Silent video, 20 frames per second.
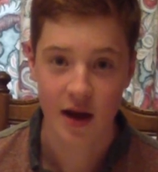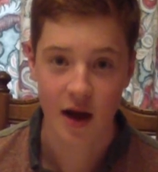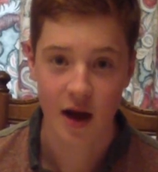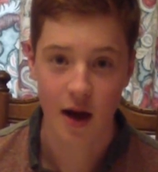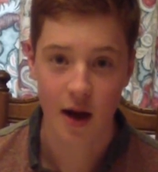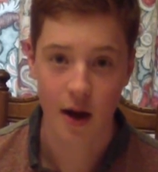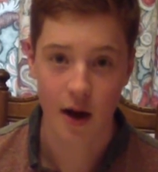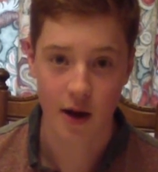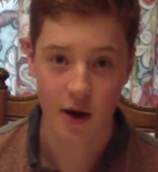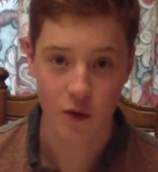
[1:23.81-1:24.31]

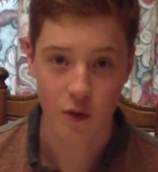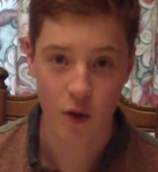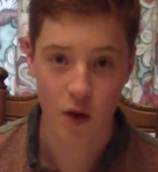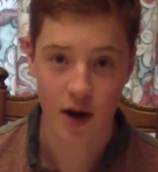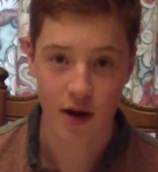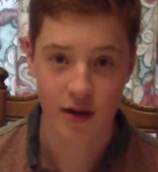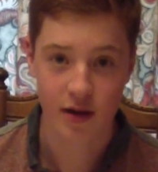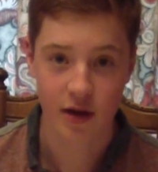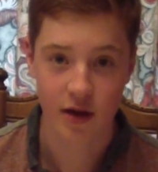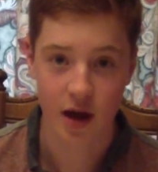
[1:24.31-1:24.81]
on
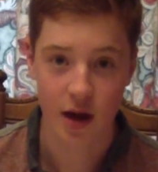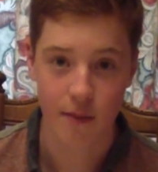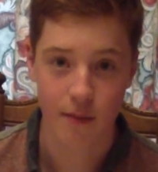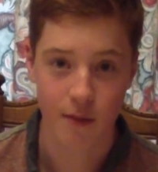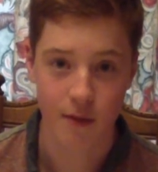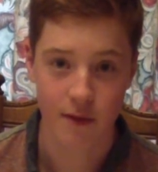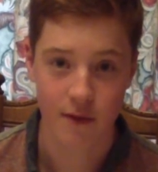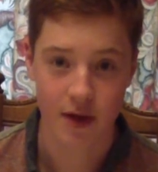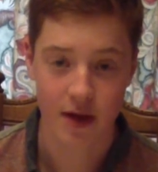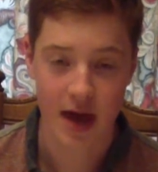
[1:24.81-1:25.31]
quite a
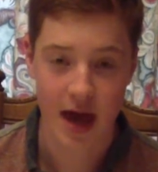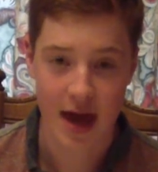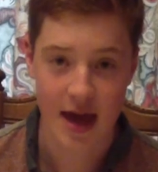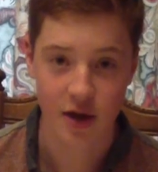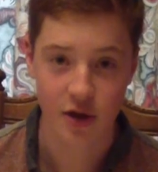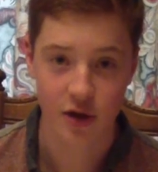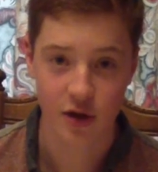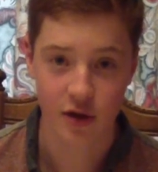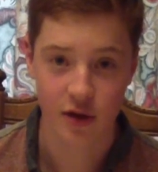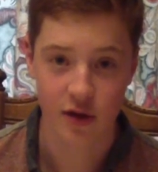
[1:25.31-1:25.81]
number of
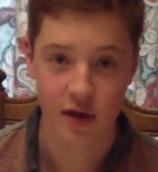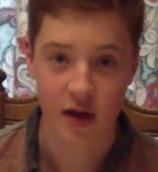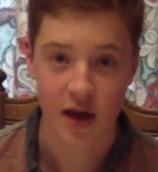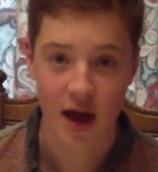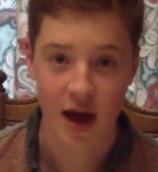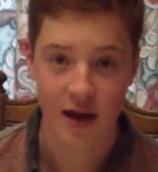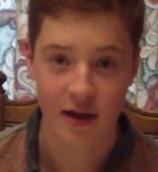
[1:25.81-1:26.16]
occasions,